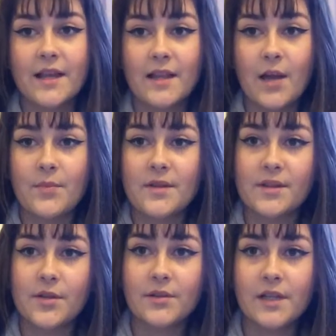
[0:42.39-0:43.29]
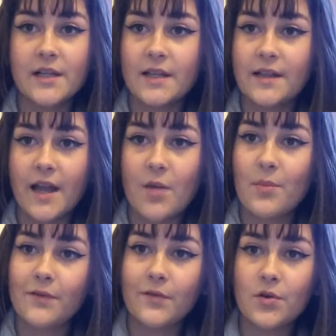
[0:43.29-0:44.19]
allowed me to clearly lay out
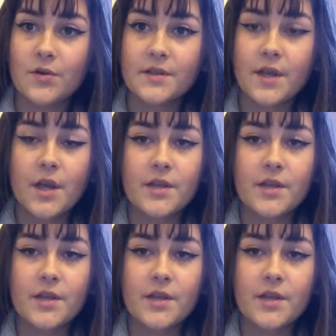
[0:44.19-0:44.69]
my thoughts